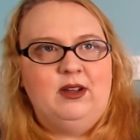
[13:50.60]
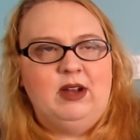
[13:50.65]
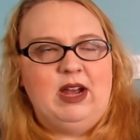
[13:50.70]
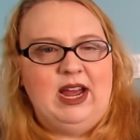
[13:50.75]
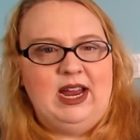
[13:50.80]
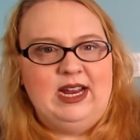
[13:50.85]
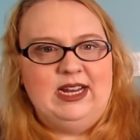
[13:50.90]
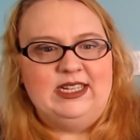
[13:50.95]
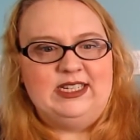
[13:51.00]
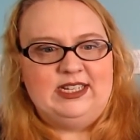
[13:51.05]

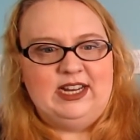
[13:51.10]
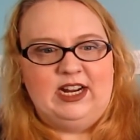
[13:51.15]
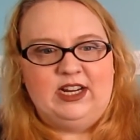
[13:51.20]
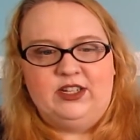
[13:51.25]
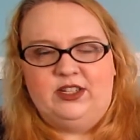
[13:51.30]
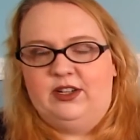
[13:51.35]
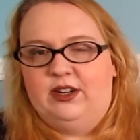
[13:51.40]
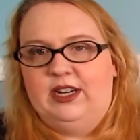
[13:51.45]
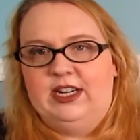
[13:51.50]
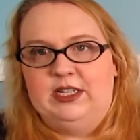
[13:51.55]
And as
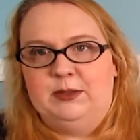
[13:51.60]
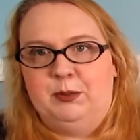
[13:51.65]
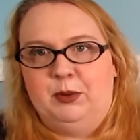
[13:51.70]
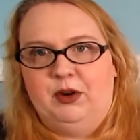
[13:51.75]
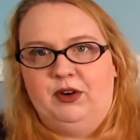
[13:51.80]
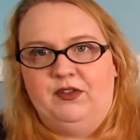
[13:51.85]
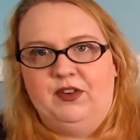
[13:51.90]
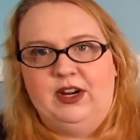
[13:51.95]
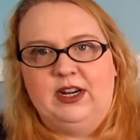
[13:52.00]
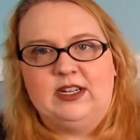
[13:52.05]
Dexter, he's
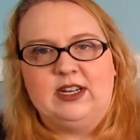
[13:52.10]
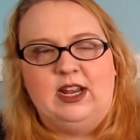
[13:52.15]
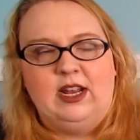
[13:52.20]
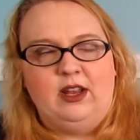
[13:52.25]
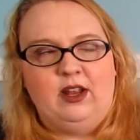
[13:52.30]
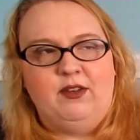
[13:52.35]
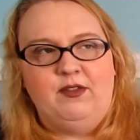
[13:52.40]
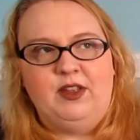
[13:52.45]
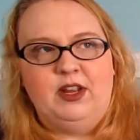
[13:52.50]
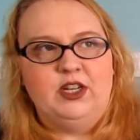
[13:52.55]
perfect. I
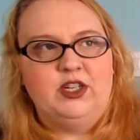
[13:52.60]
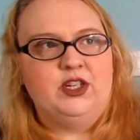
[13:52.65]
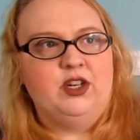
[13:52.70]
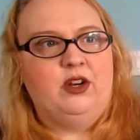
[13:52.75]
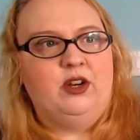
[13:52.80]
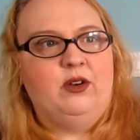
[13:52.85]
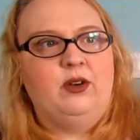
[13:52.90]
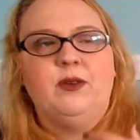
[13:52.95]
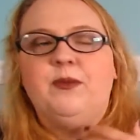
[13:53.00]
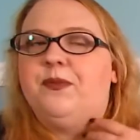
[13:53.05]
love that
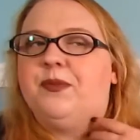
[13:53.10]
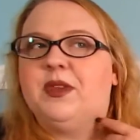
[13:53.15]
show.